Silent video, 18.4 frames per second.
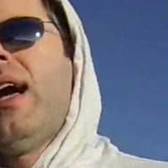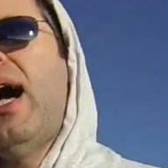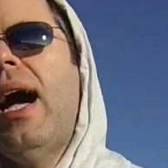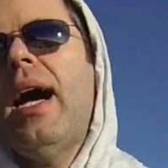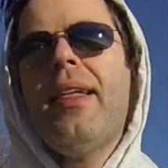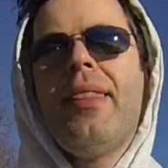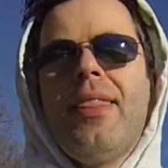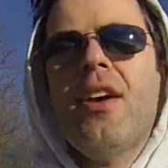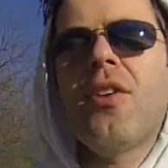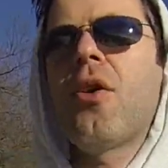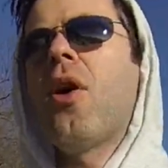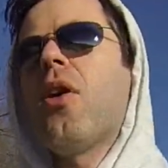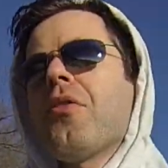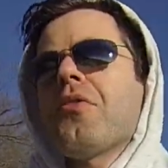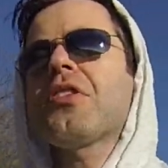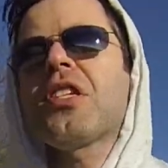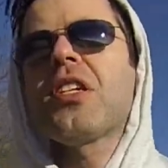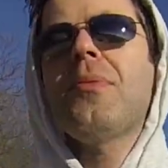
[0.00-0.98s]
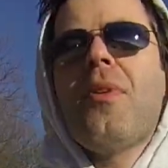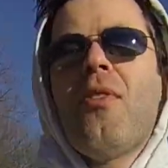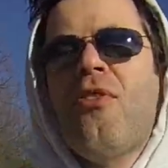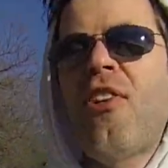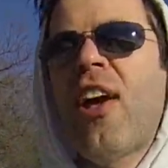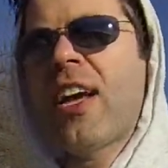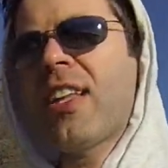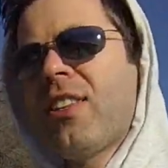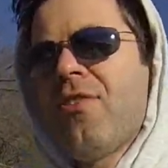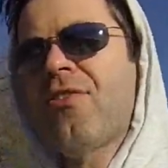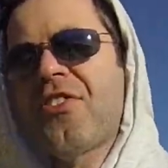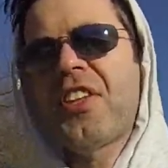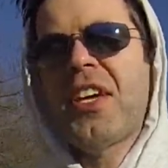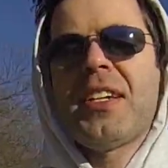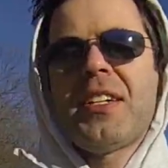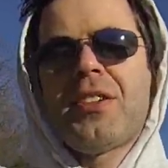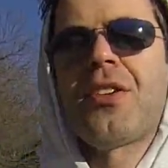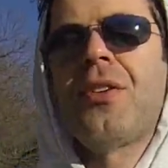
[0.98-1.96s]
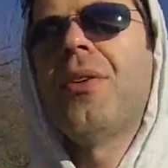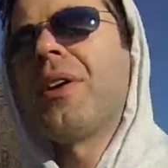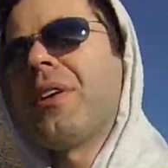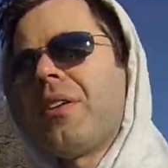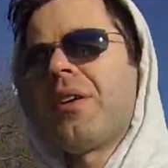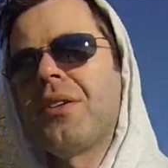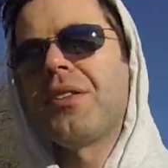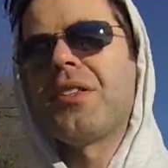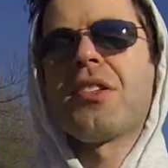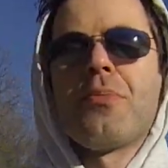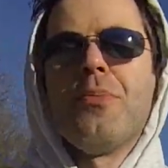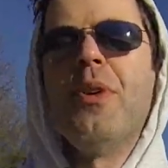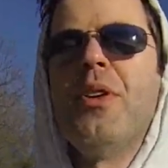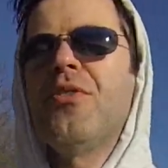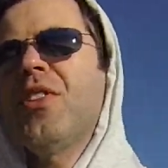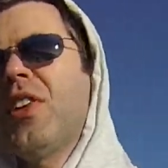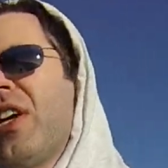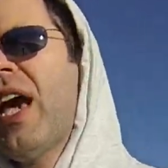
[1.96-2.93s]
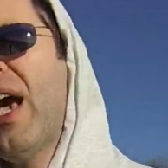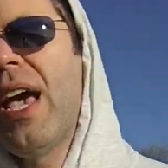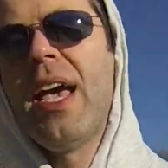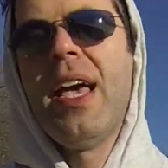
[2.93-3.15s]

Uh, there are some effective things going on in this movie